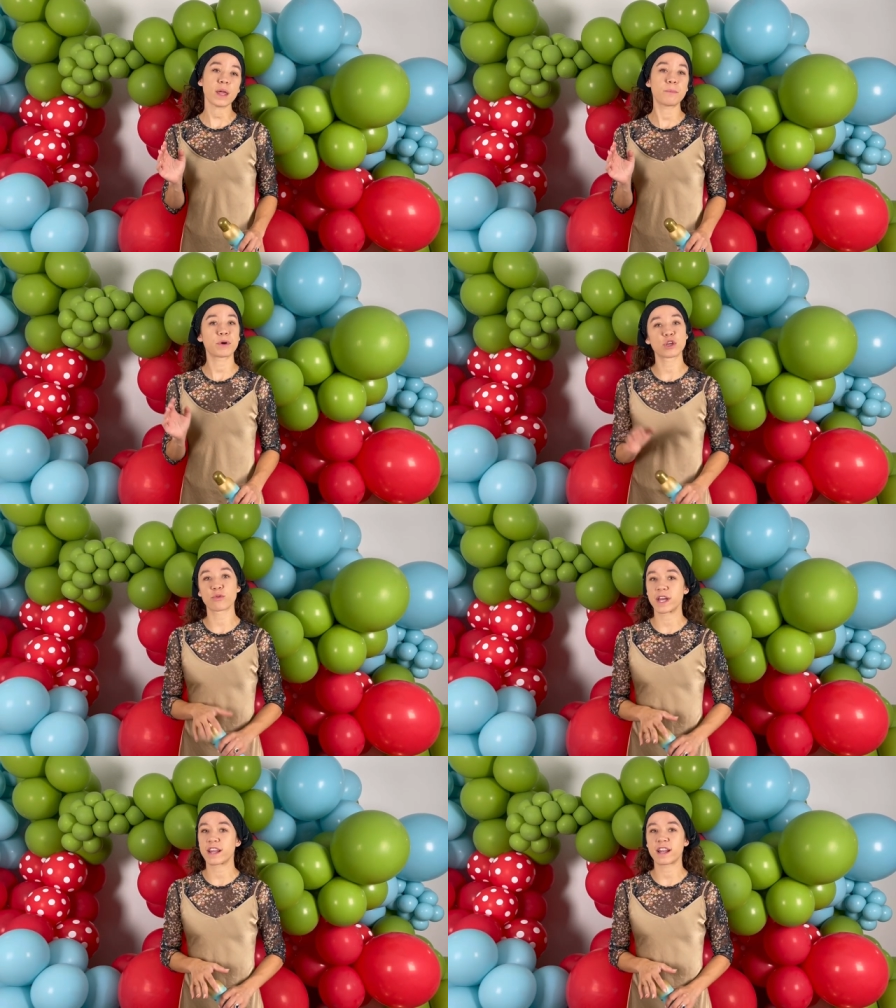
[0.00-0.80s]
but you
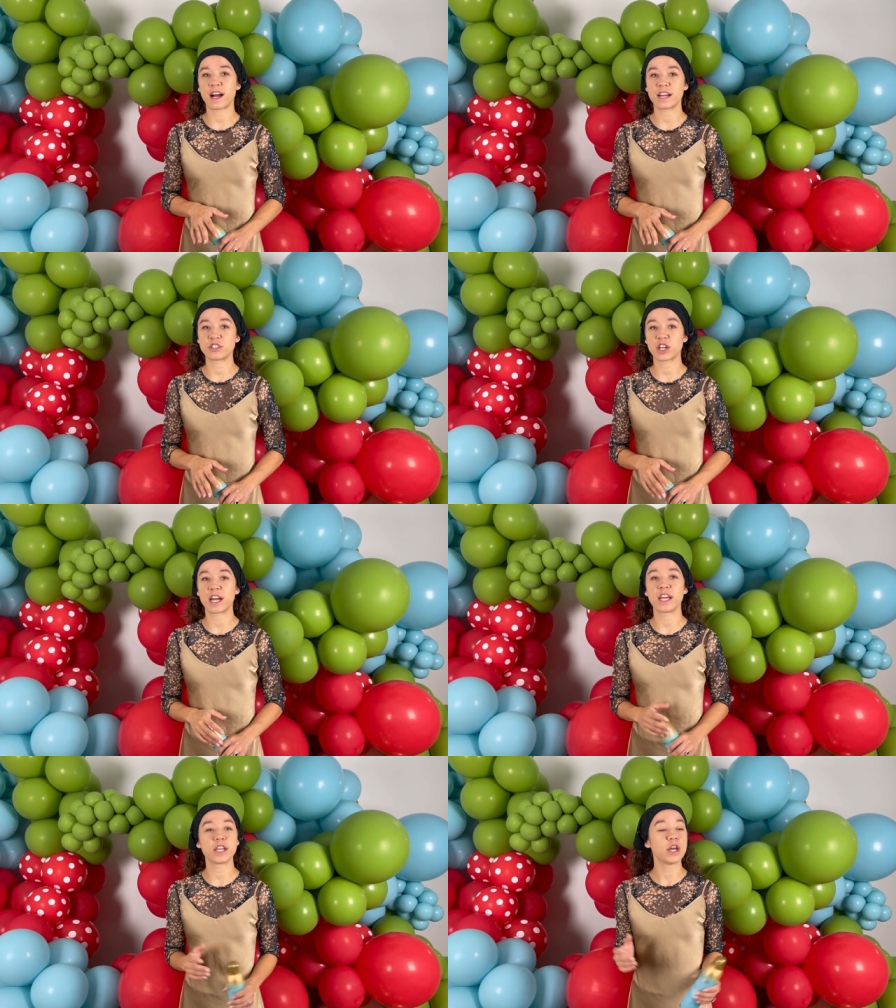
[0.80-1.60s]
ran out of
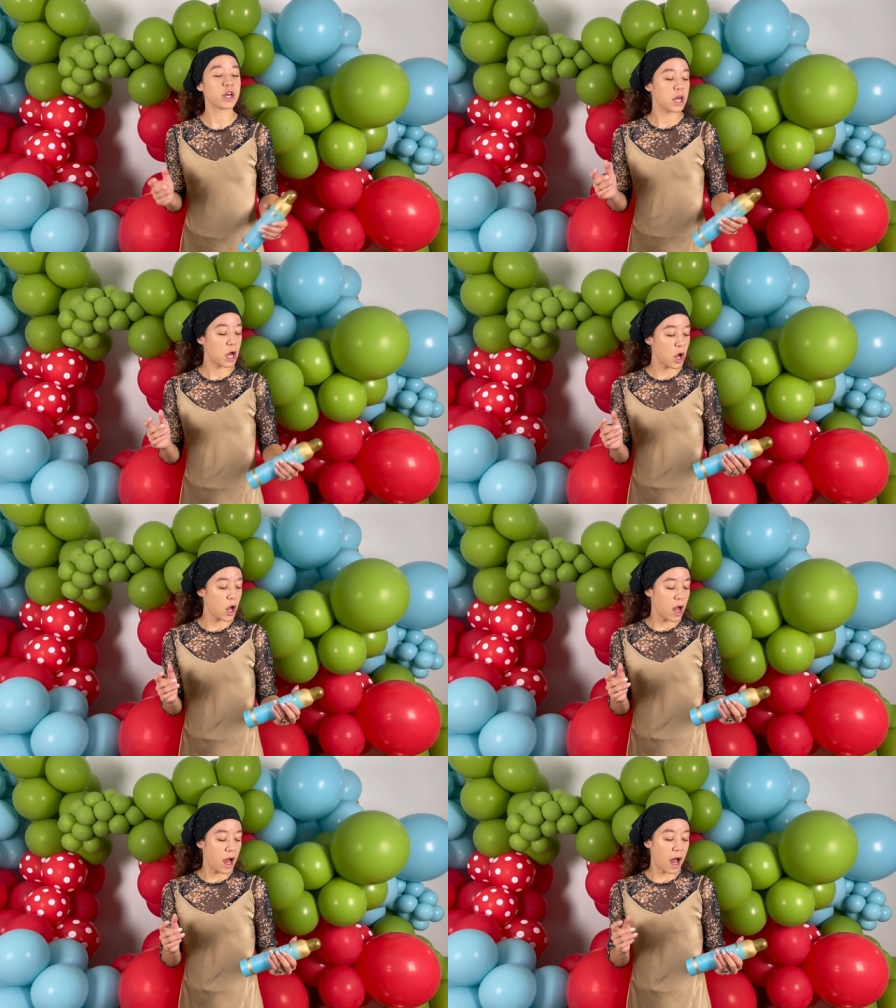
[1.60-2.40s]
Hi-Shine
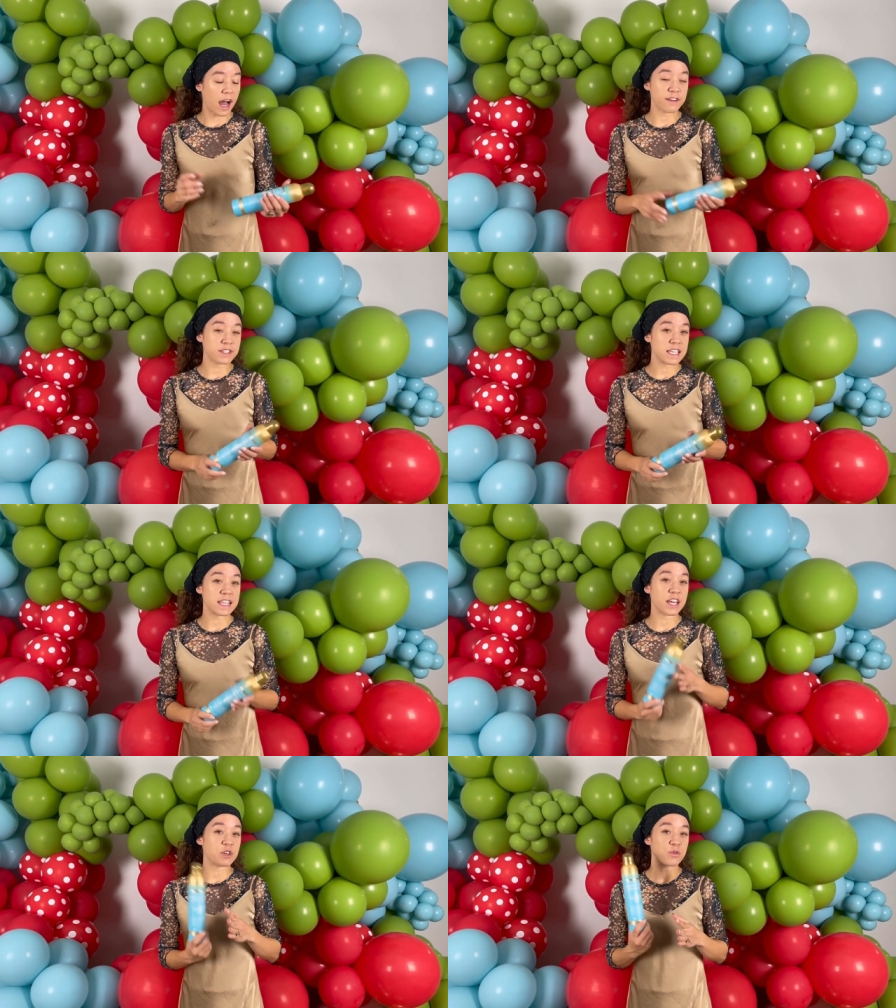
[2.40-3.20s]
I've seen
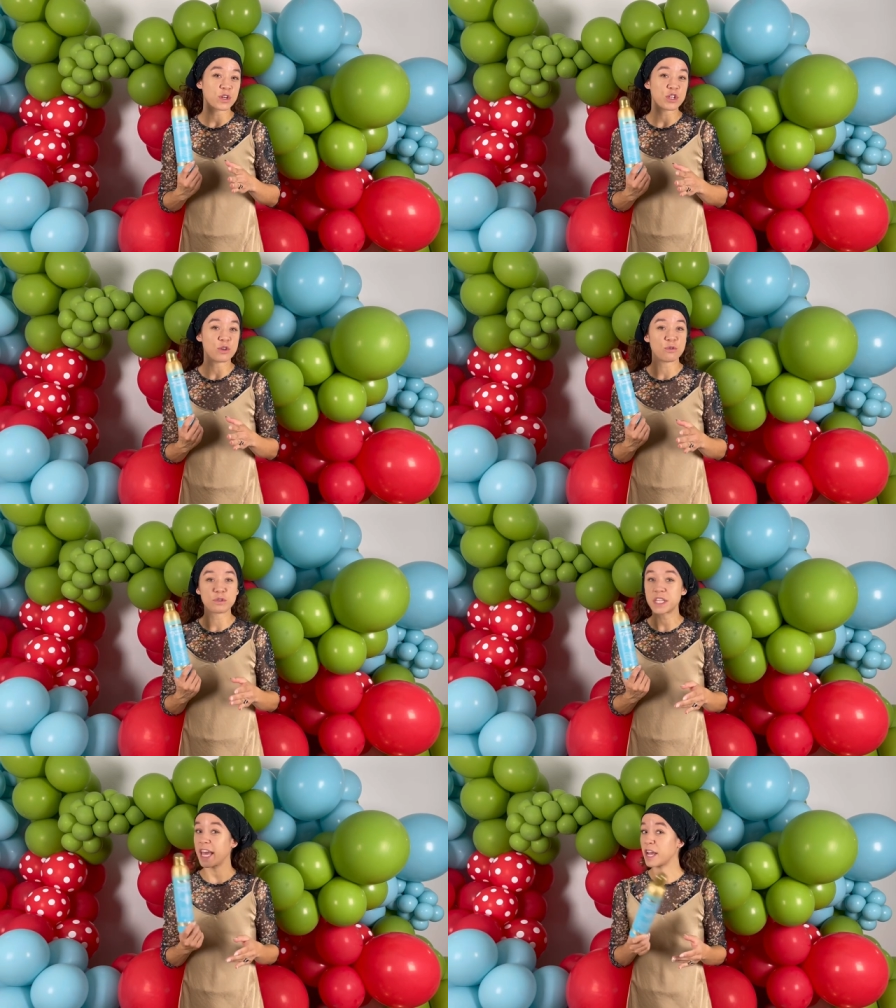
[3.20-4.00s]
that you can
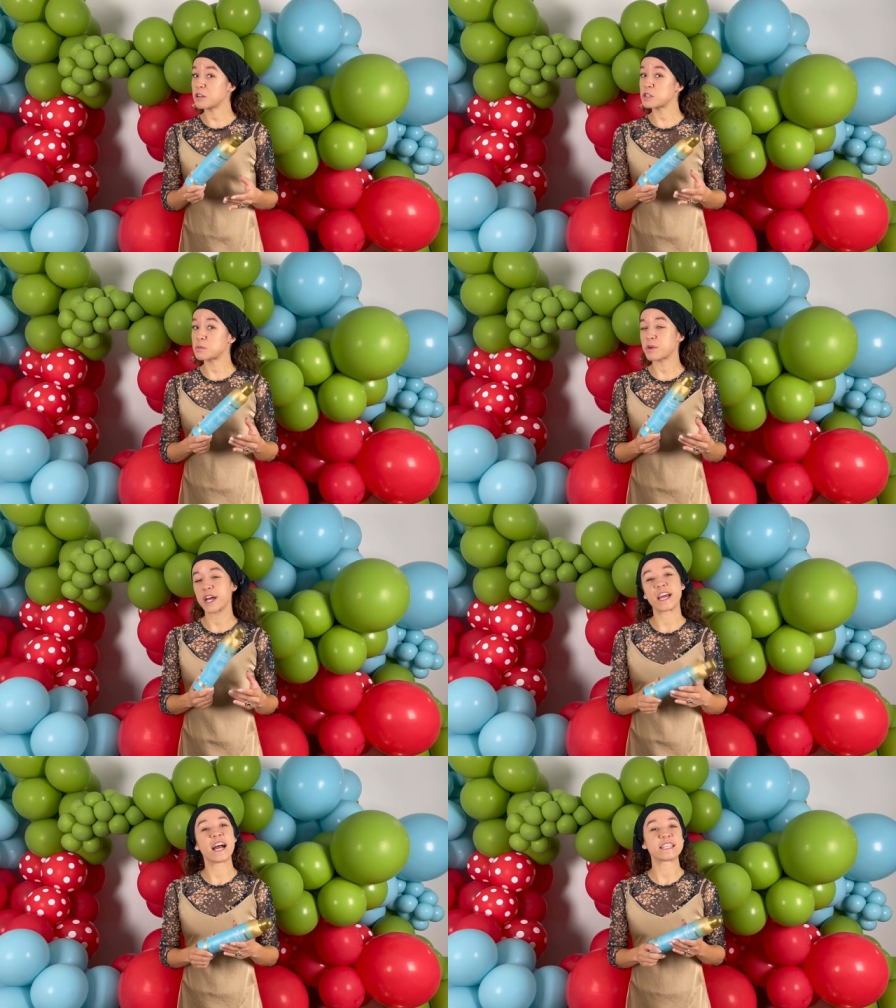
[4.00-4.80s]
use
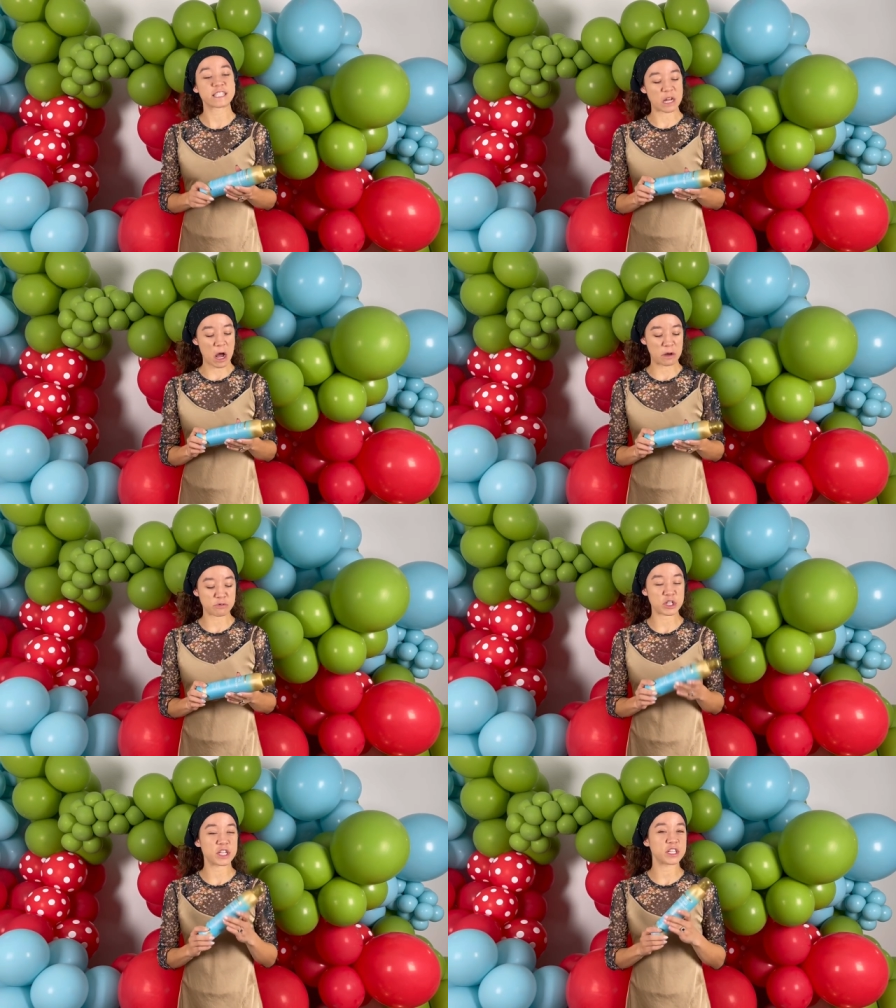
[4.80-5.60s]
hairspray as an
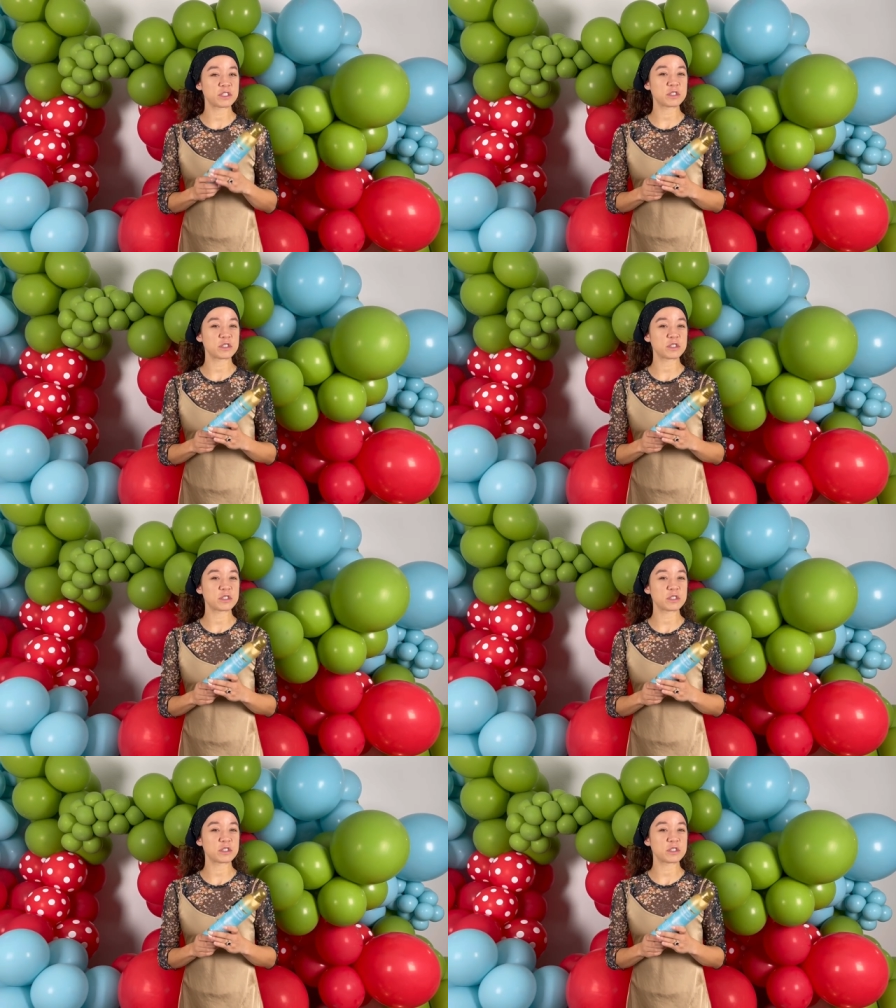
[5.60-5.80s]
option.